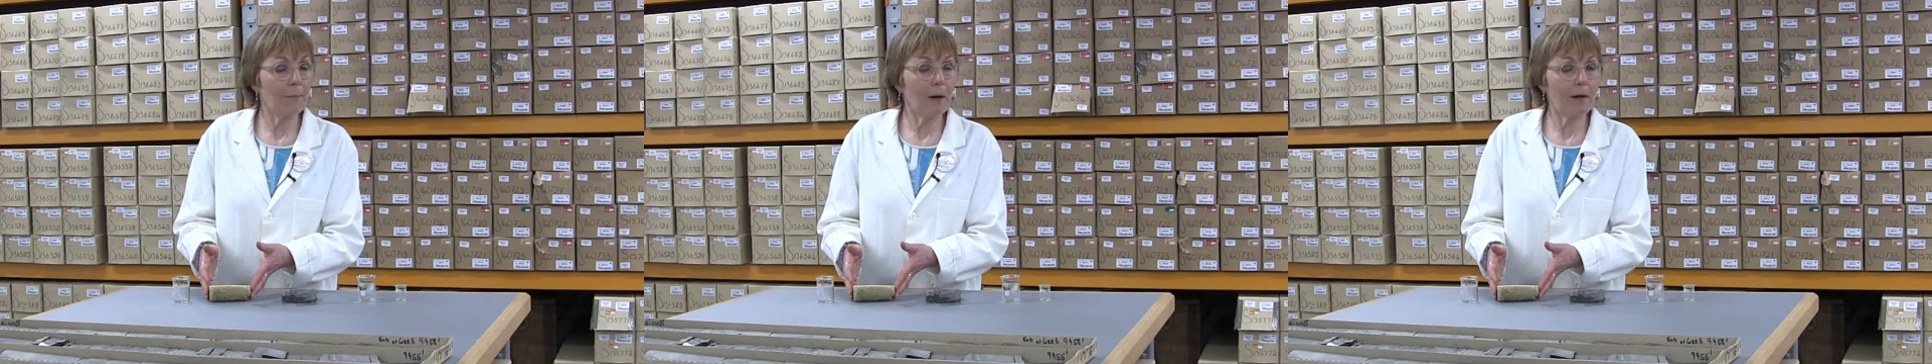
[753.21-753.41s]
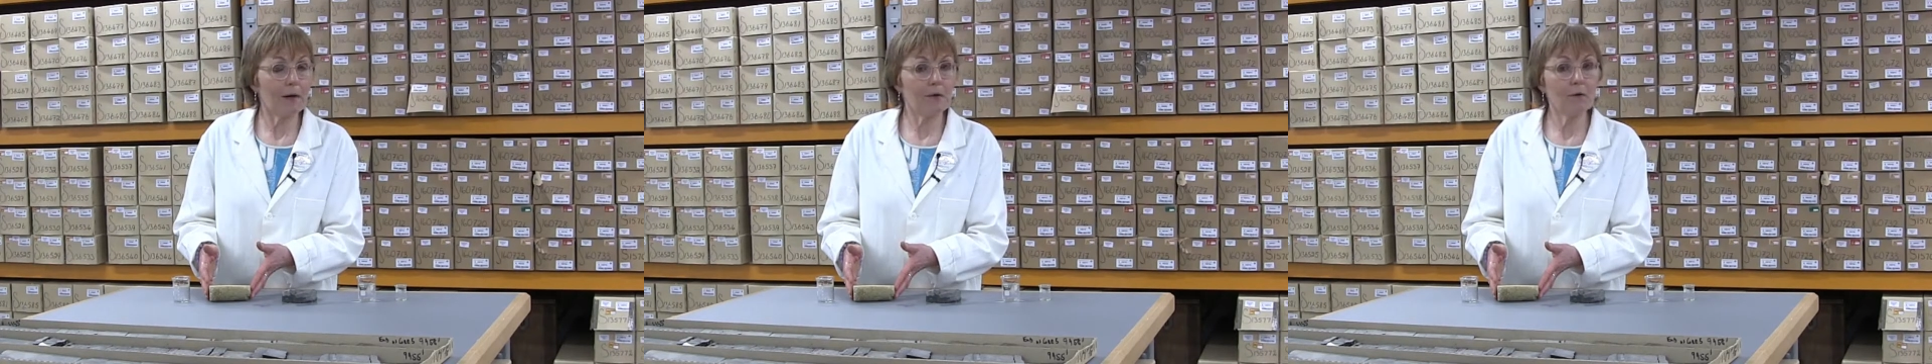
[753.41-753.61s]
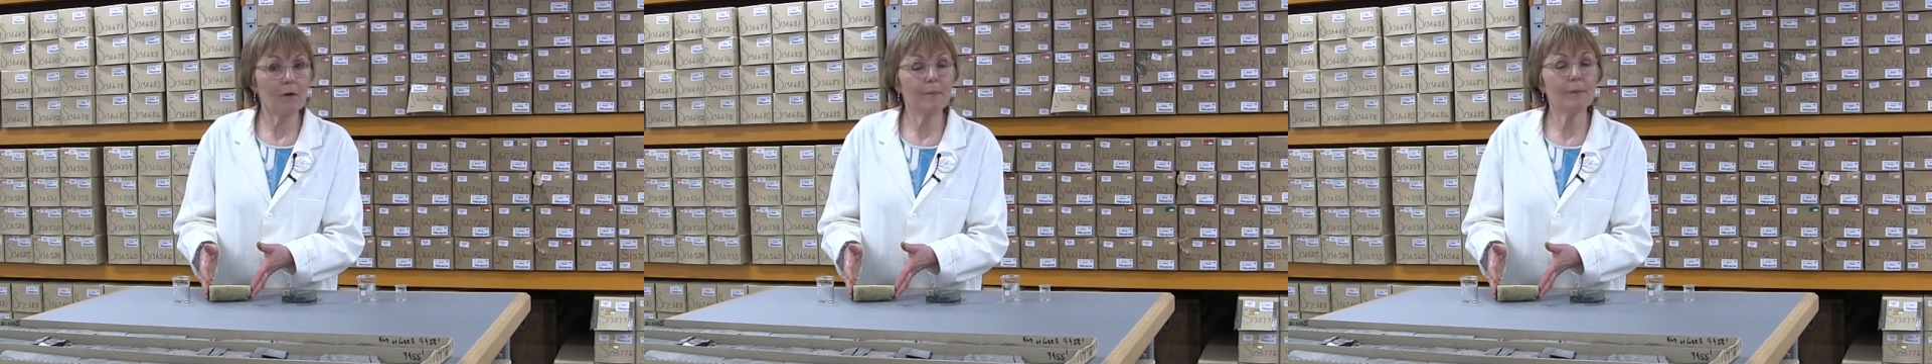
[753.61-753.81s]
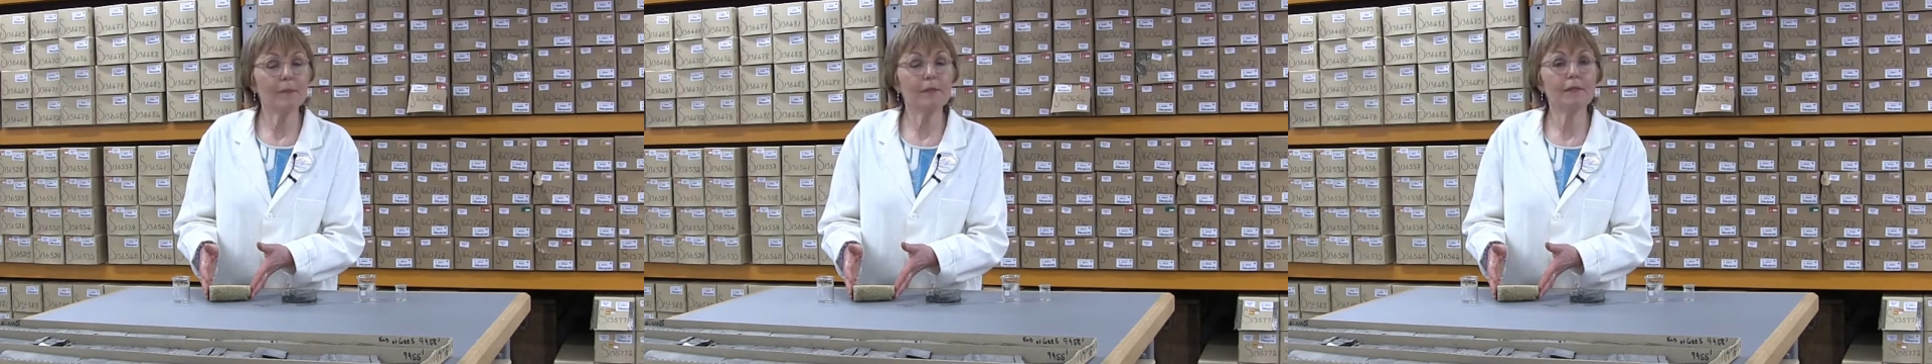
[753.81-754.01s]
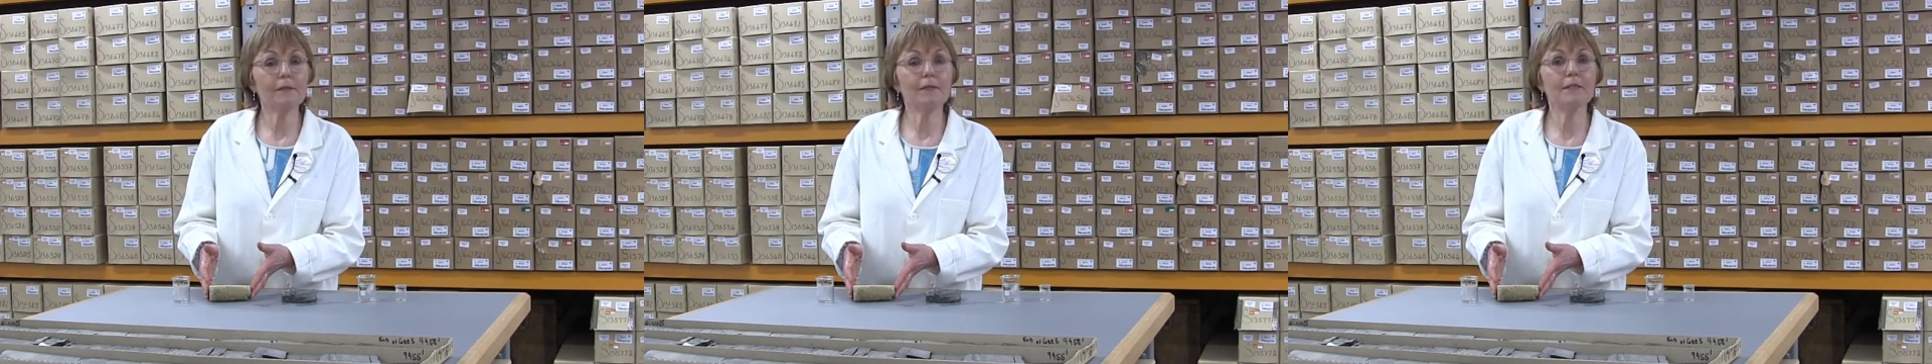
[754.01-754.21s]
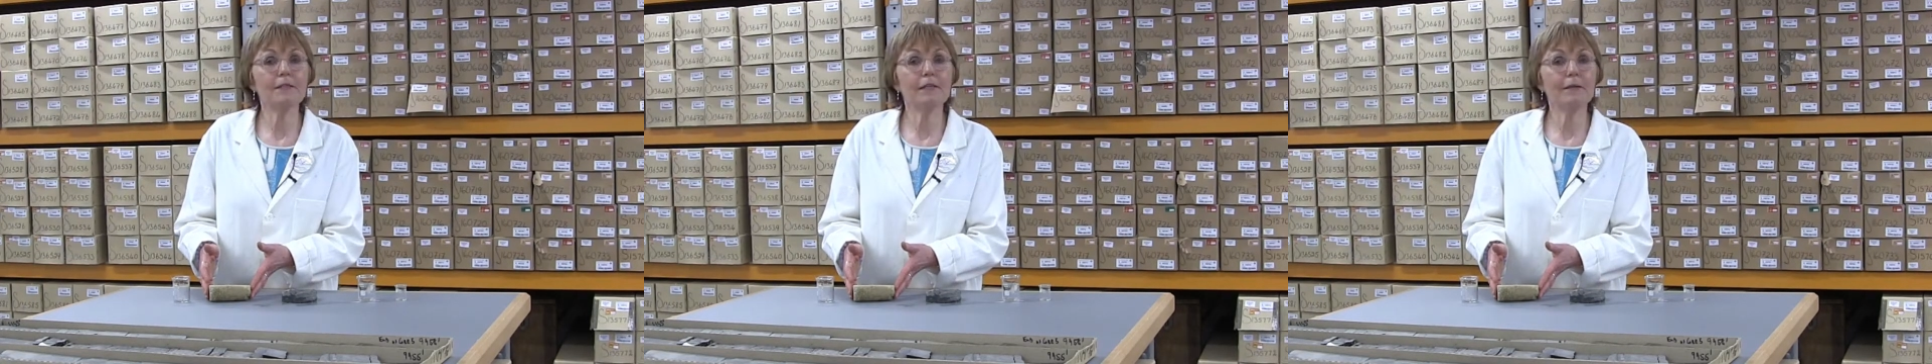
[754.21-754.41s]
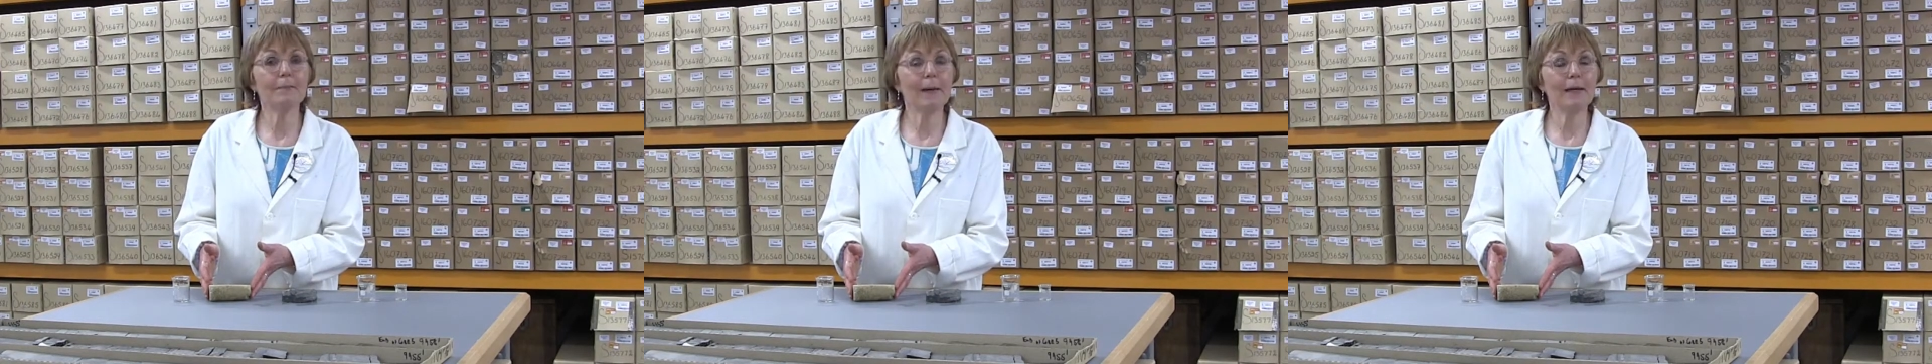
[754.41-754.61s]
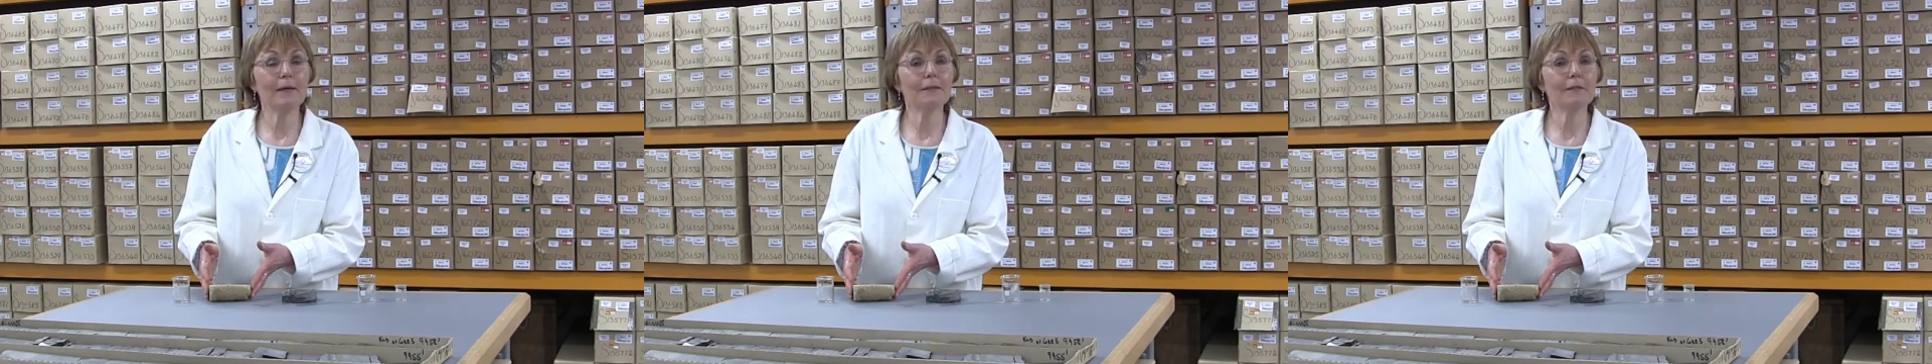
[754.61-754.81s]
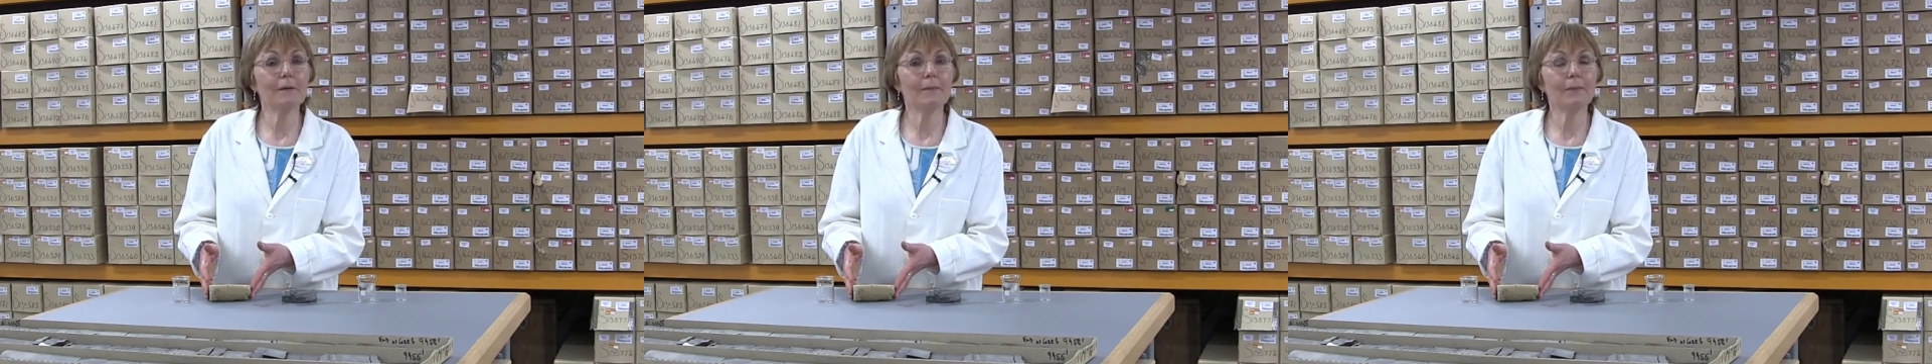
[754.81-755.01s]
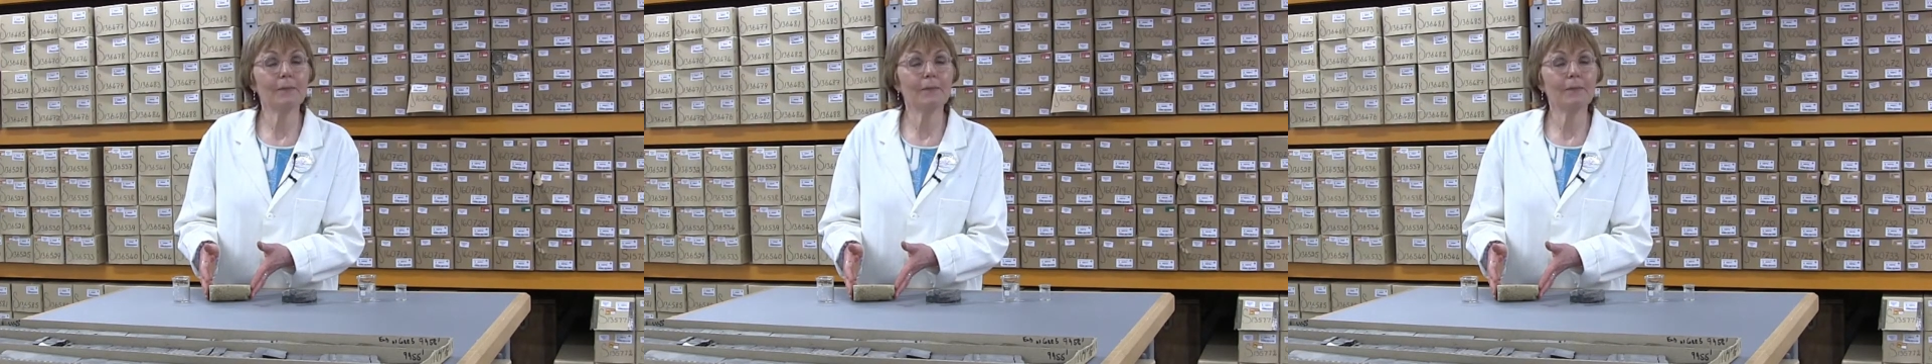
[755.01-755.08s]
mile beneath the seabed,